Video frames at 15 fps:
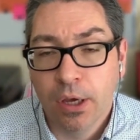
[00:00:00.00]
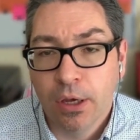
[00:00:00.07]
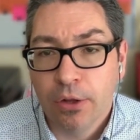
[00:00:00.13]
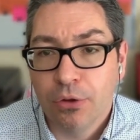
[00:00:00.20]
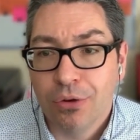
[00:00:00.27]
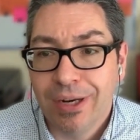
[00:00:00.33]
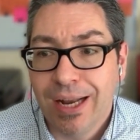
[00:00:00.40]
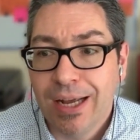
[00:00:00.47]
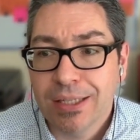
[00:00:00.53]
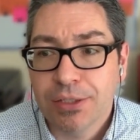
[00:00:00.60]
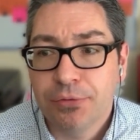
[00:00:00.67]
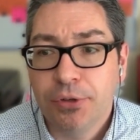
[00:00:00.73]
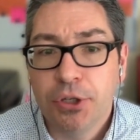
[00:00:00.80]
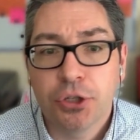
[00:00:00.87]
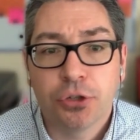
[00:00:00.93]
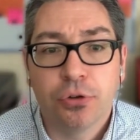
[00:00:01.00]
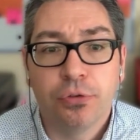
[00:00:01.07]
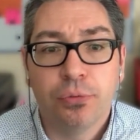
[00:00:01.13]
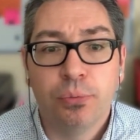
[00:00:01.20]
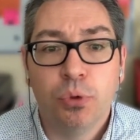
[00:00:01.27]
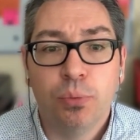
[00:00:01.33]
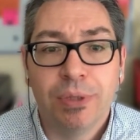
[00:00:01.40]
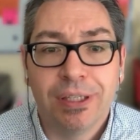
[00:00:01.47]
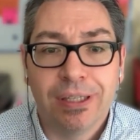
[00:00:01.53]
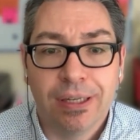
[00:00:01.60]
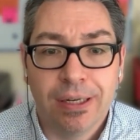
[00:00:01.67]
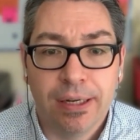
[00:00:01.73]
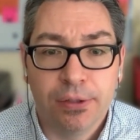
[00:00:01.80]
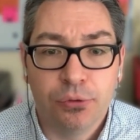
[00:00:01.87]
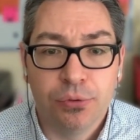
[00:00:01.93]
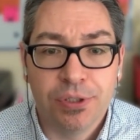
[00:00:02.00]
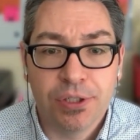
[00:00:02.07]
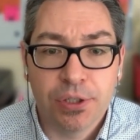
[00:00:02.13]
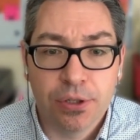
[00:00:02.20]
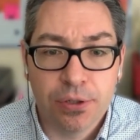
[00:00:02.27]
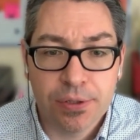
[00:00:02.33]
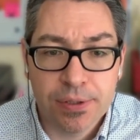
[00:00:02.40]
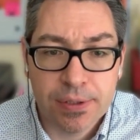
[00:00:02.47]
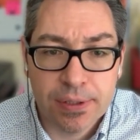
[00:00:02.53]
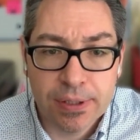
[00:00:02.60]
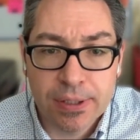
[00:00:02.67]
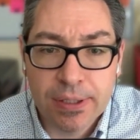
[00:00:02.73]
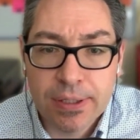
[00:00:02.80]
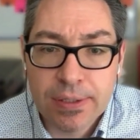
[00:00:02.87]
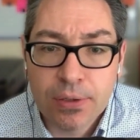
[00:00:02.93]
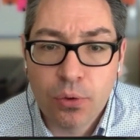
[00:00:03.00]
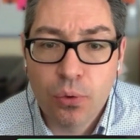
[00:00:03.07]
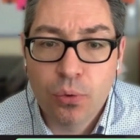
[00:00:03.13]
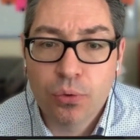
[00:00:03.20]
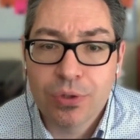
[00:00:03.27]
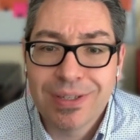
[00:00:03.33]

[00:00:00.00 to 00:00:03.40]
The last feature of Moom that I'd like to discuss is called